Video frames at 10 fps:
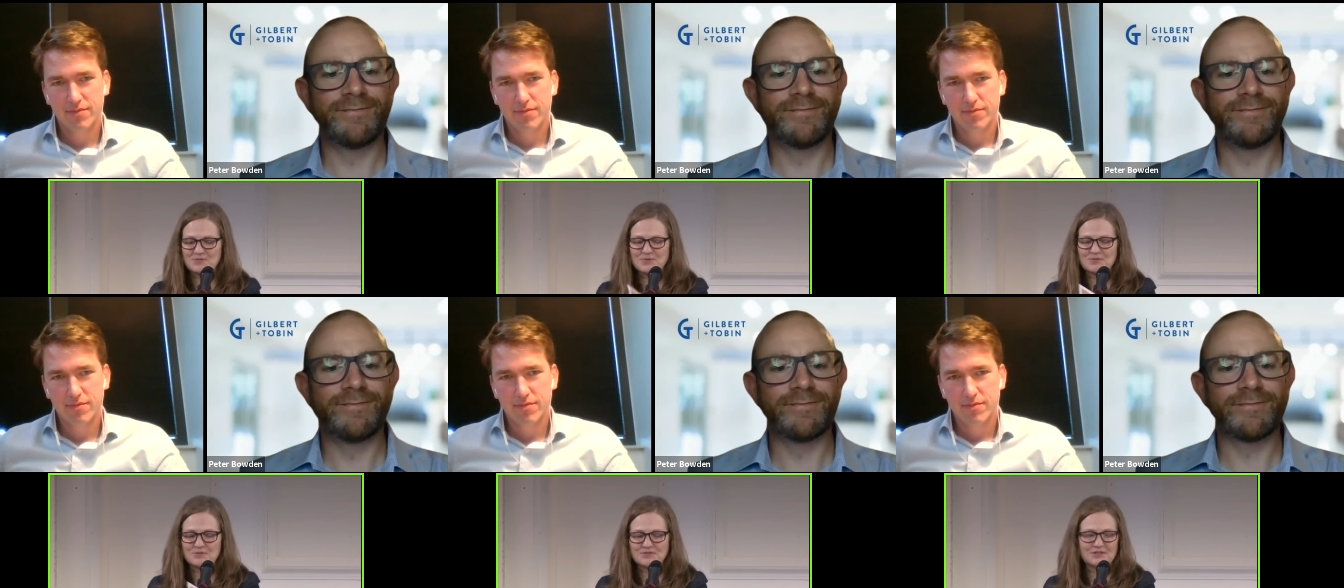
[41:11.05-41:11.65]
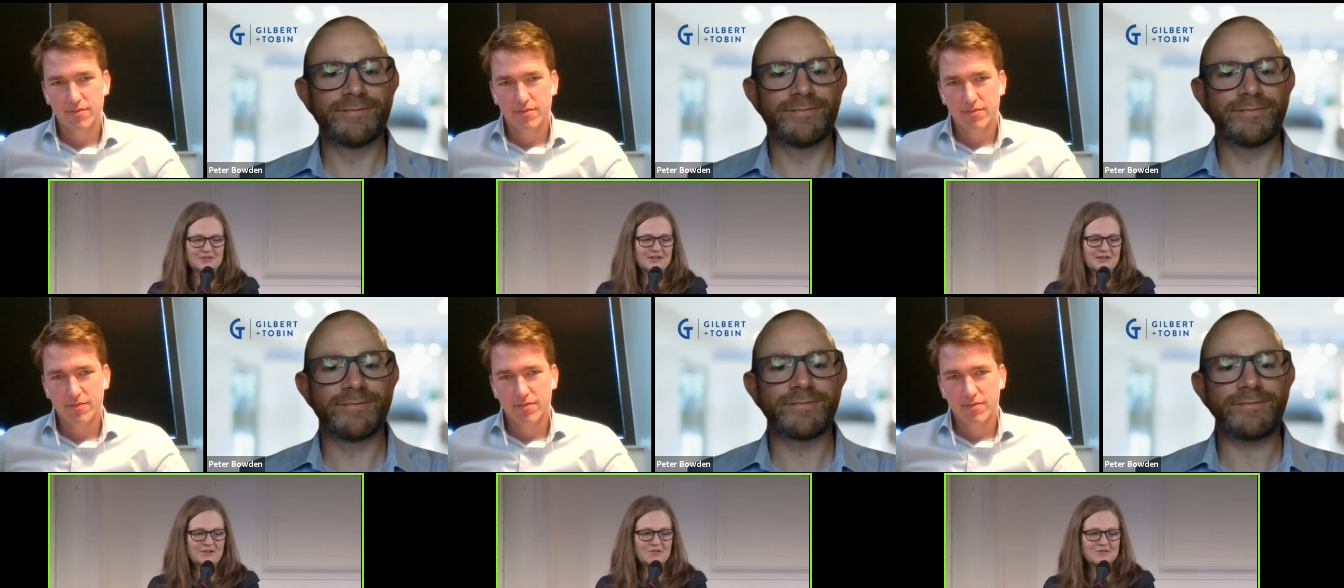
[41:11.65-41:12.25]
Speaker 1: we will turn it
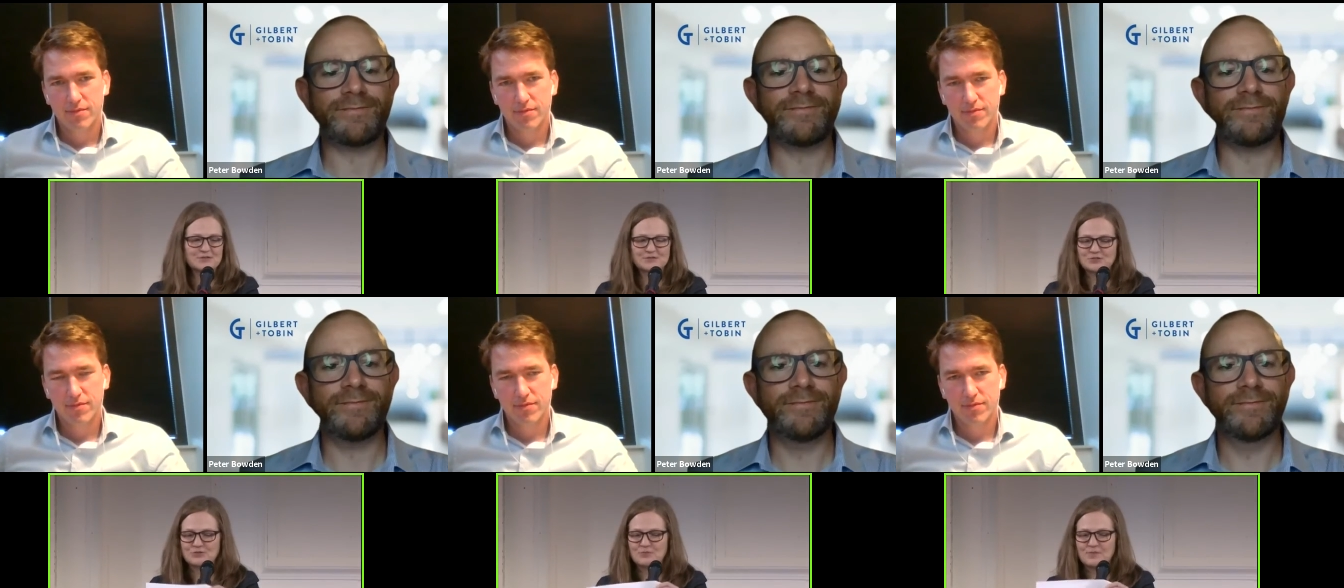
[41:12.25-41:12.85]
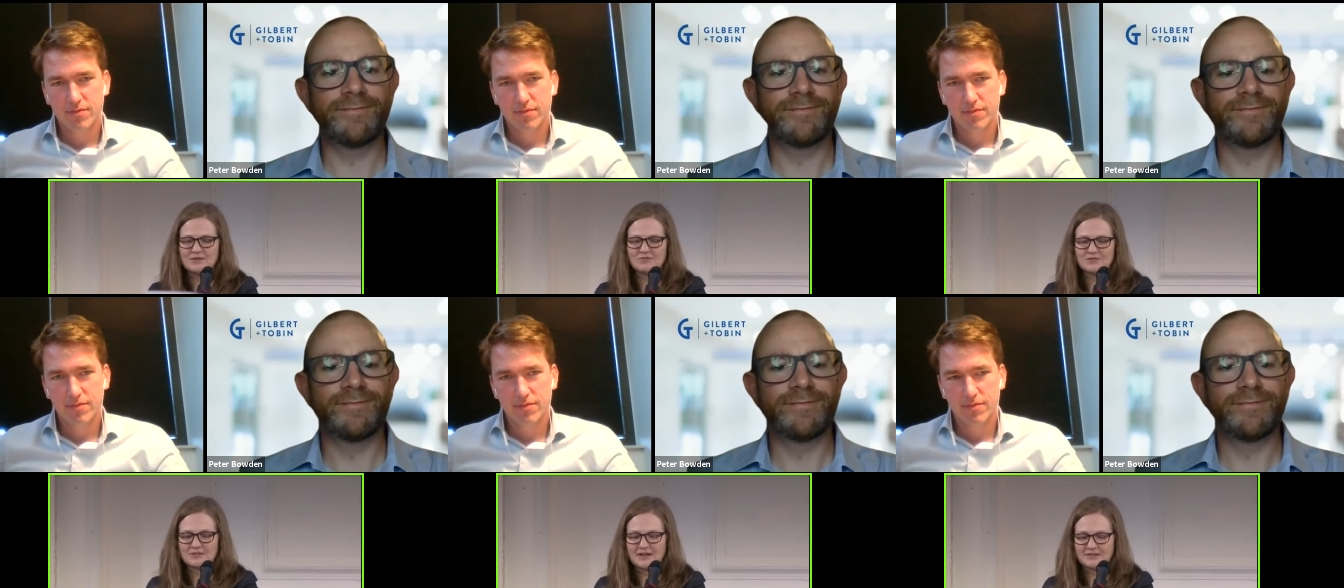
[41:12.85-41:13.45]
over to Pete for the
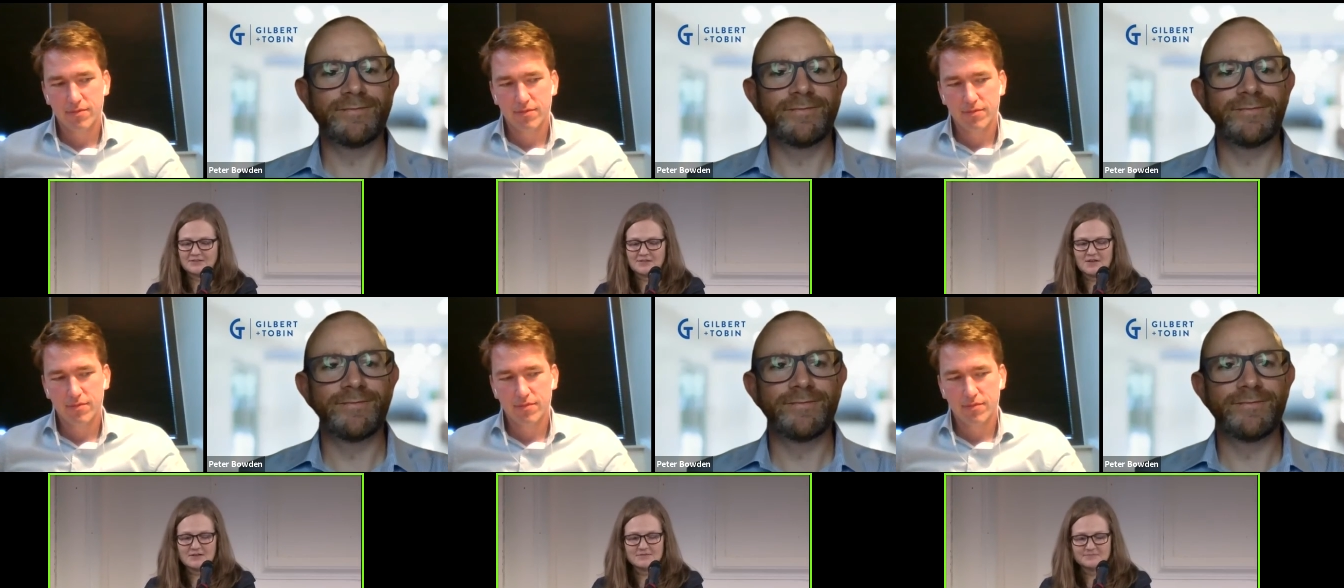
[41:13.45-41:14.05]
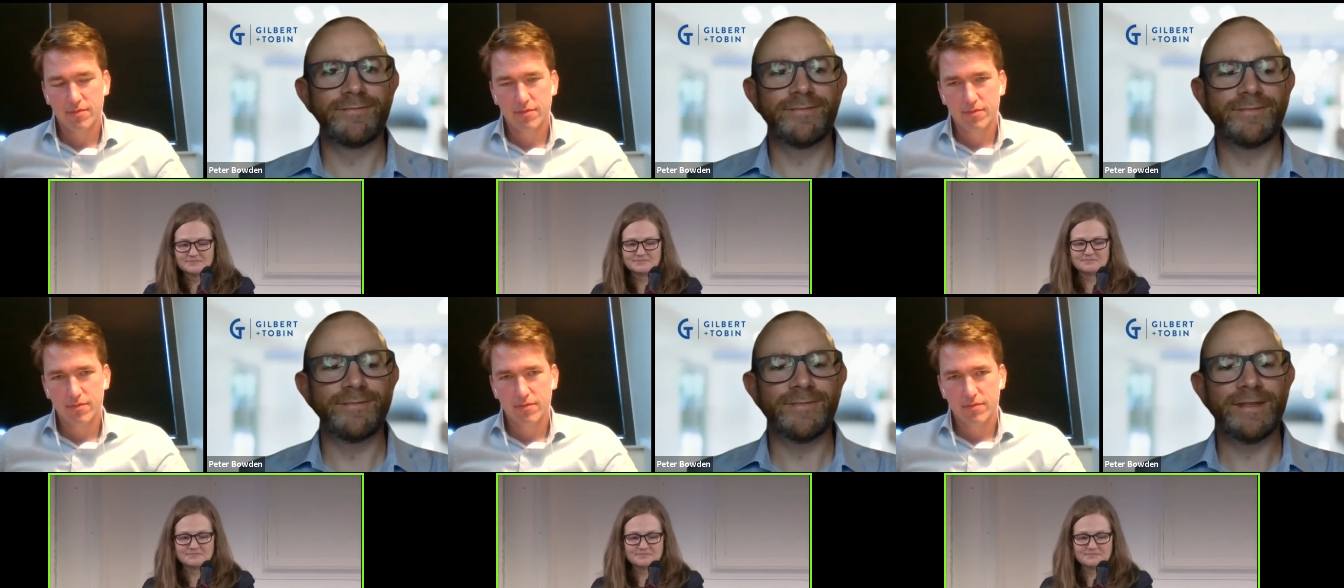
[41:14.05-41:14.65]
next slide.
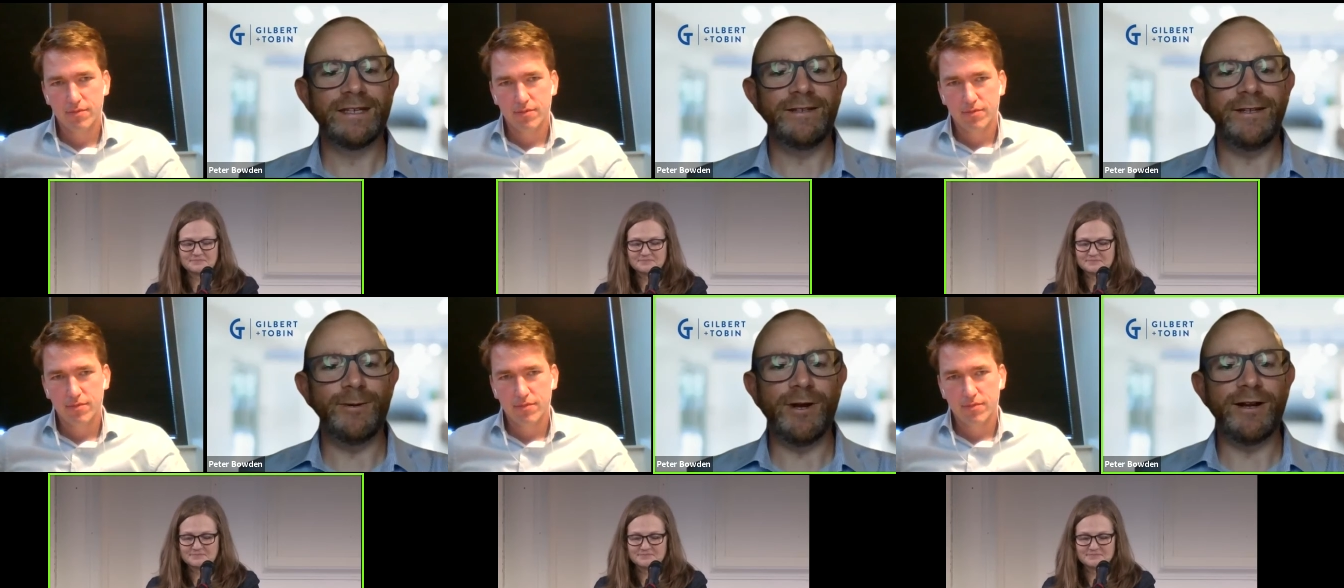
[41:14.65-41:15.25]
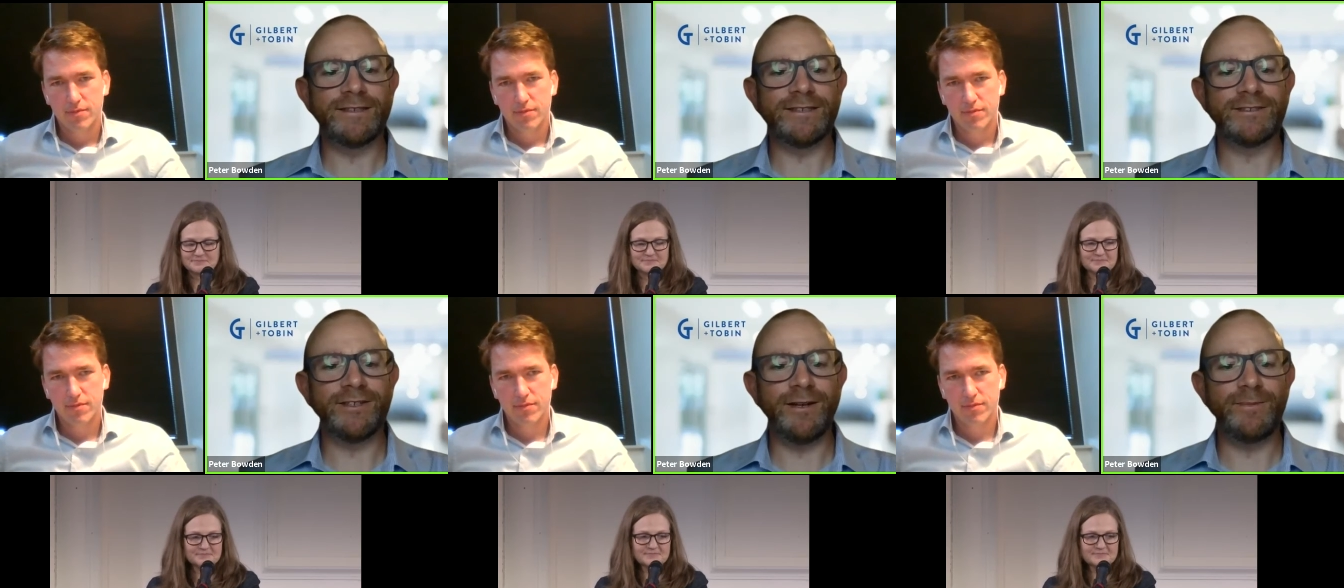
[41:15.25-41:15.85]
Speaker 2: No worries.
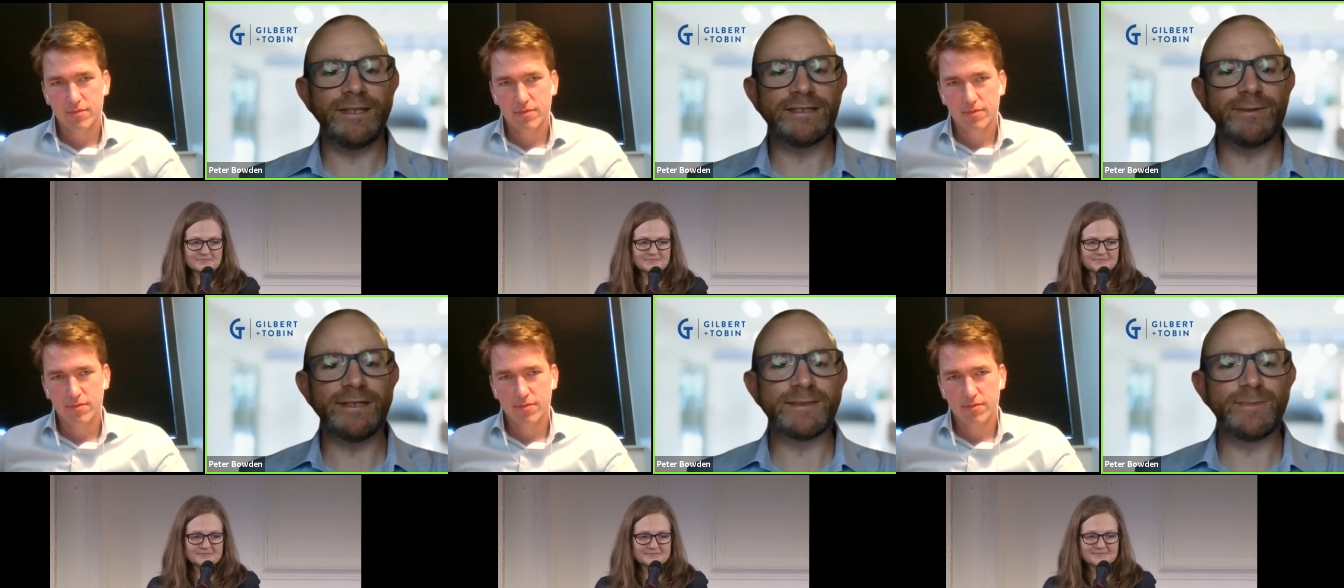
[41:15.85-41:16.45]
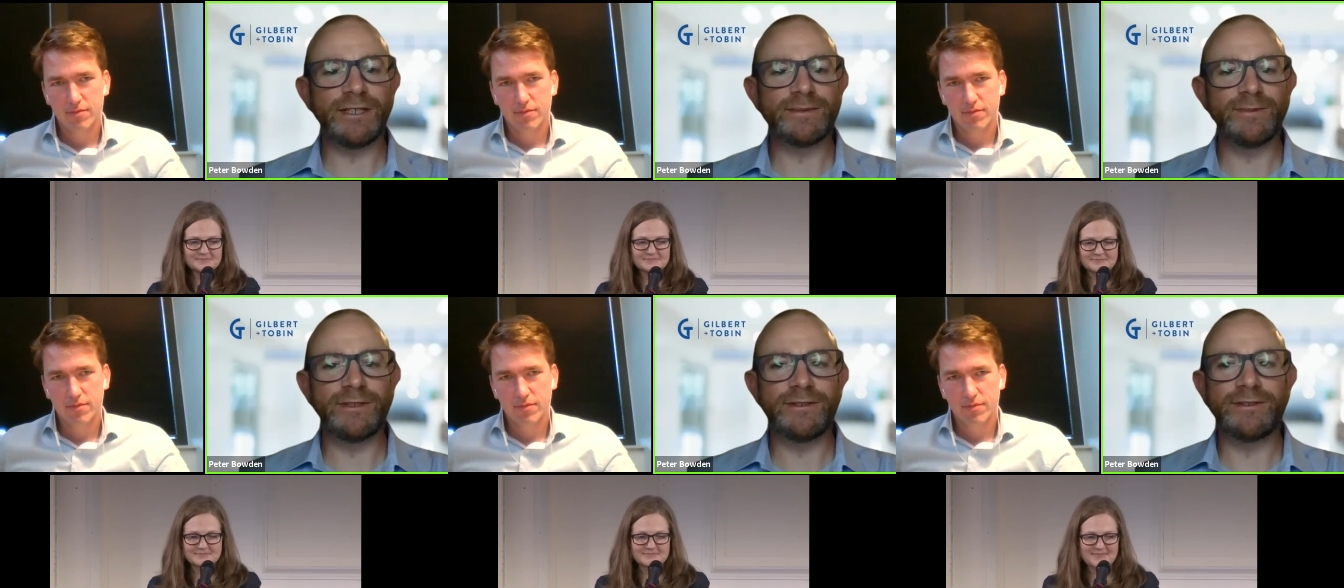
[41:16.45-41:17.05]
I'll try and be as quick as
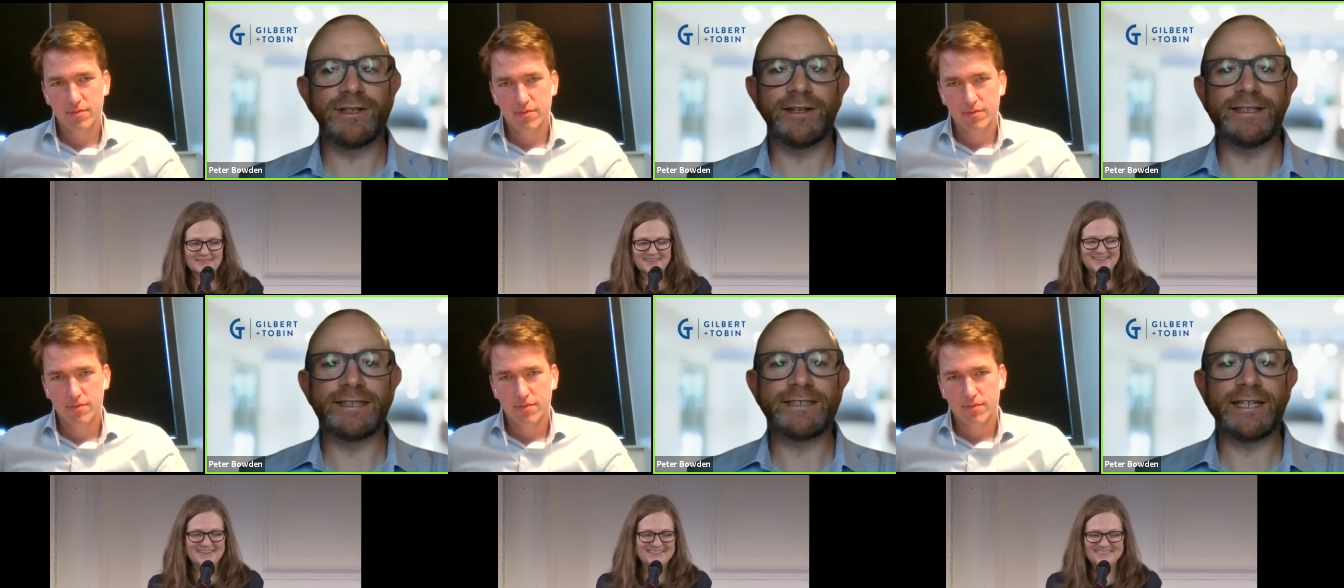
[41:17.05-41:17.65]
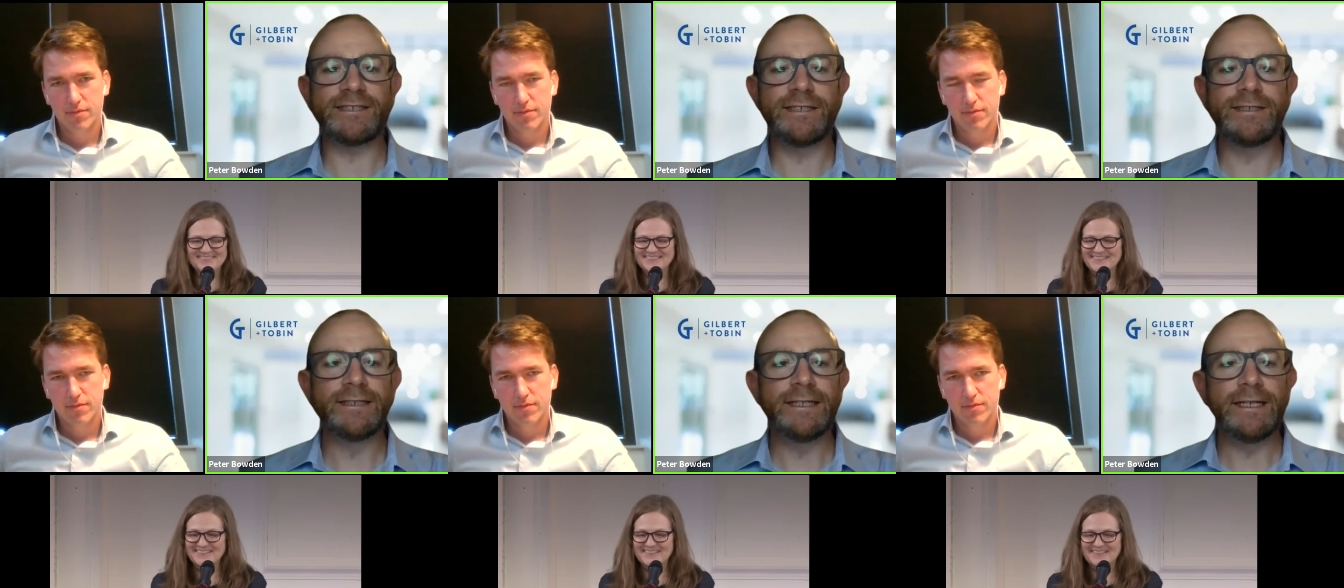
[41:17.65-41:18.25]
possible on this section.